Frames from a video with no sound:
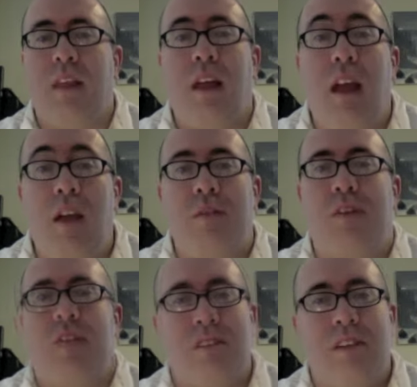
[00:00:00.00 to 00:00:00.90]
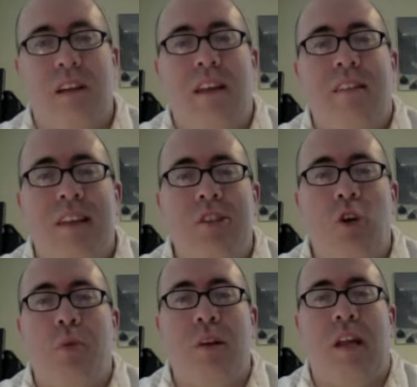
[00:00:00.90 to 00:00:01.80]
Everything. That's
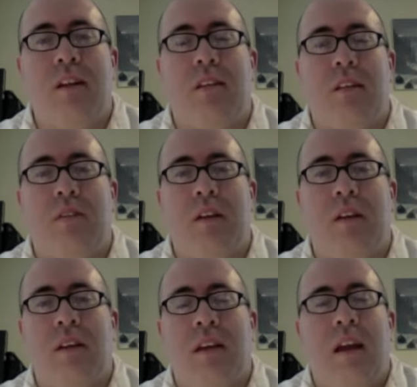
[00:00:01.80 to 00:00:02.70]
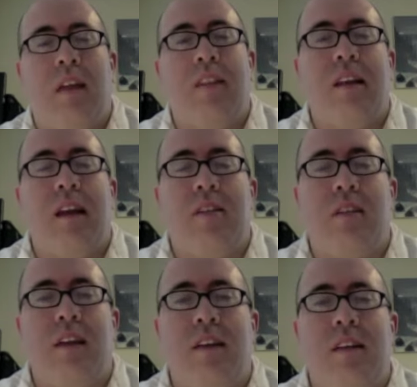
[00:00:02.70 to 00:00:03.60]
open-handed living. That, I
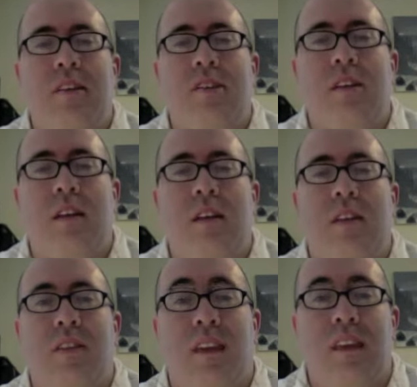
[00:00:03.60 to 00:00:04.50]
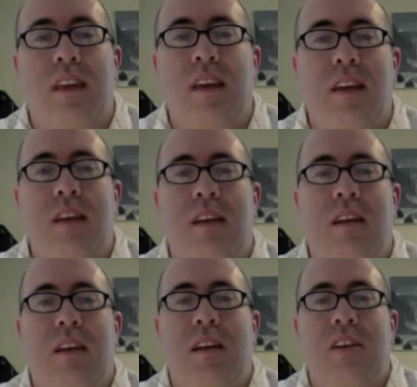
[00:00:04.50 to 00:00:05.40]
think, is the key
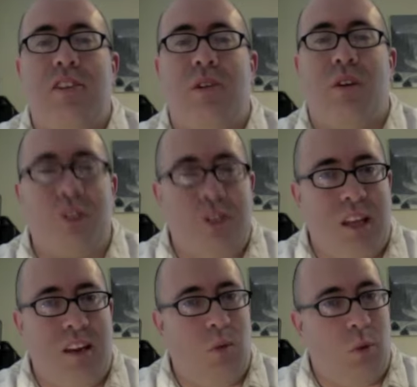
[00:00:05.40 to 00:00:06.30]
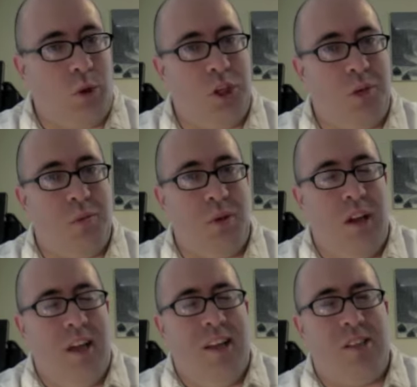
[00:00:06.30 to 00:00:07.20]
to understanding worship.
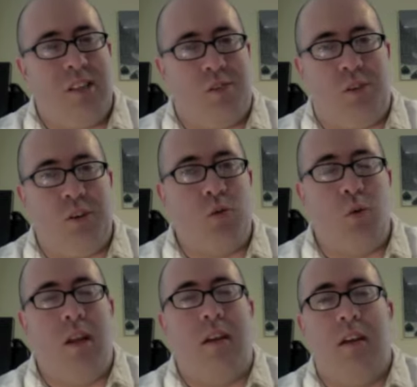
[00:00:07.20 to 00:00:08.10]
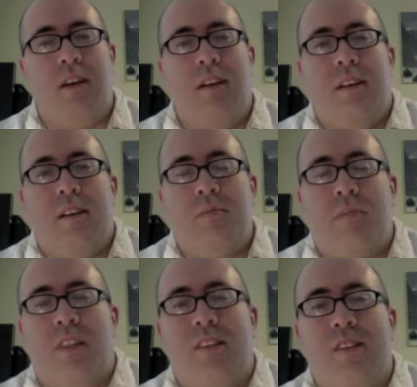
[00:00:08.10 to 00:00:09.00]
So this first week,
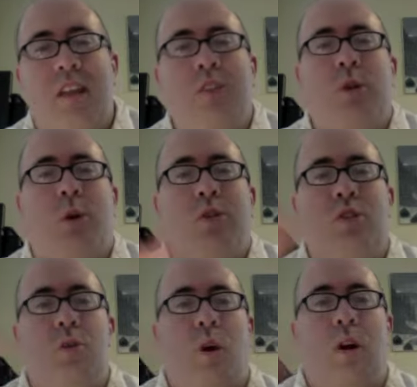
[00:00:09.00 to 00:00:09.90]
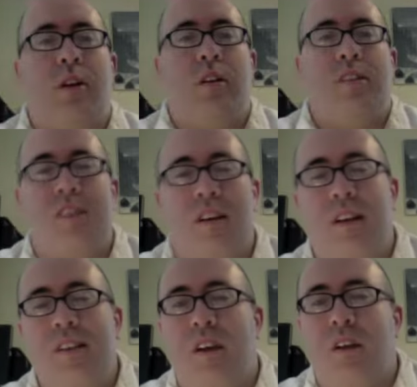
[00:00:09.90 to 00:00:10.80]
this intro to our
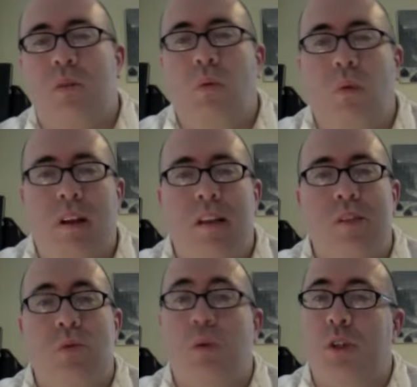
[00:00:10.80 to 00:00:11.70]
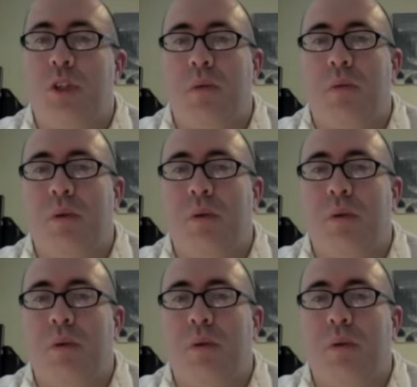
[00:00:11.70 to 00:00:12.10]
series on what is worship.